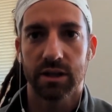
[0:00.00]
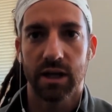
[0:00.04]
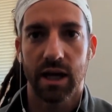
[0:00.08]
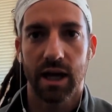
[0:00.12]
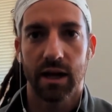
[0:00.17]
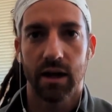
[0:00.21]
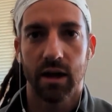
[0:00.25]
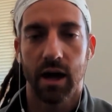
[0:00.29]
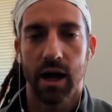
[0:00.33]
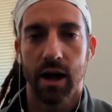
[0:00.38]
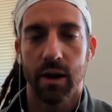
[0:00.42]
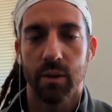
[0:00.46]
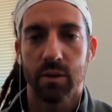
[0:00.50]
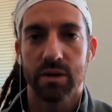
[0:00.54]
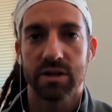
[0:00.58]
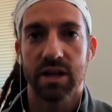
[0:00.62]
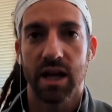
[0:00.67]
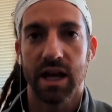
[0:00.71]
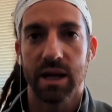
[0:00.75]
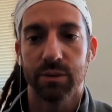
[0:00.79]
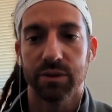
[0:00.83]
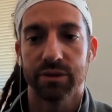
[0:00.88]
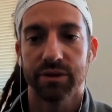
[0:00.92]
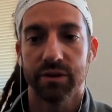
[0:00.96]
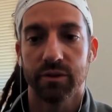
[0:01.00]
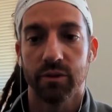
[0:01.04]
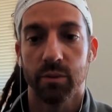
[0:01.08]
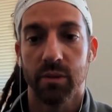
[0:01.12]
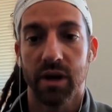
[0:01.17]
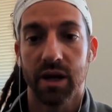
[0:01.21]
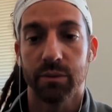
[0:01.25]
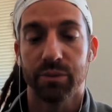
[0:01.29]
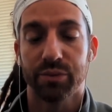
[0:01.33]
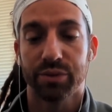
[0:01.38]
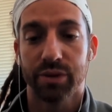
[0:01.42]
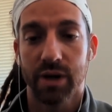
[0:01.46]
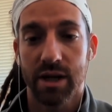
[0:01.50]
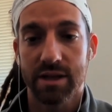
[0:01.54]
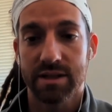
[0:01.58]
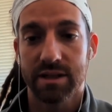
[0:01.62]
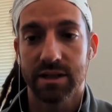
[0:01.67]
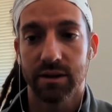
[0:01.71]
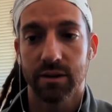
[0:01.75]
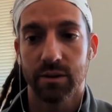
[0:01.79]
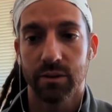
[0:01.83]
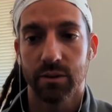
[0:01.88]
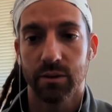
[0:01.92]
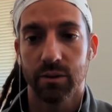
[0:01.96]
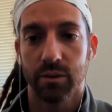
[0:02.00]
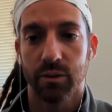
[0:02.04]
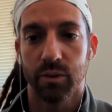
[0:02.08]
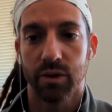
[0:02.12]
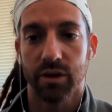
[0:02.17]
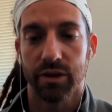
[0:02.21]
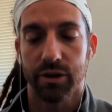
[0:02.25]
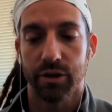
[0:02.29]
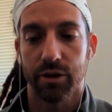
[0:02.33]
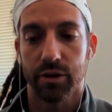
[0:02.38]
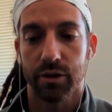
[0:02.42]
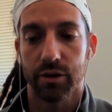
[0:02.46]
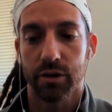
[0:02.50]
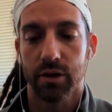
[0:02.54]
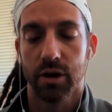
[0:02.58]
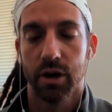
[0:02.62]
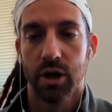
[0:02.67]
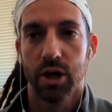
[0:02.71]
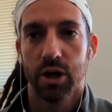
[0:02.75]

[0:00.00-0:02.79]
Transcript: I was able to remain present with her,